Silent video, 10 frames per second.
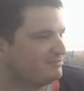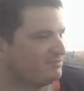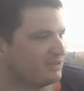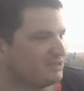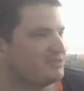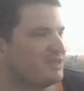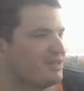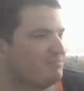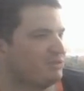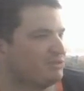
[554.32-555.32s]
because then
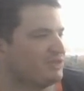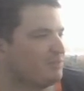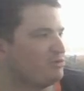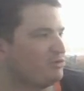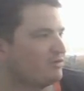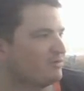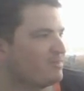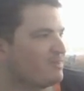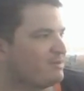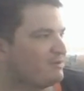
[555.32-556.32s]
it builds up your
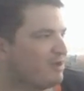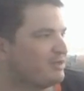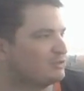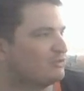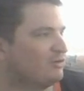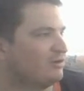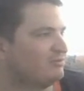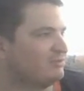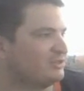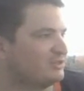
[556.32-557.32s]
credit score,
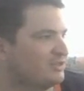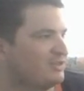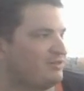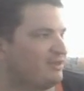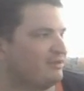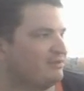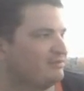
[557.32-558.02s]
which is a good thing.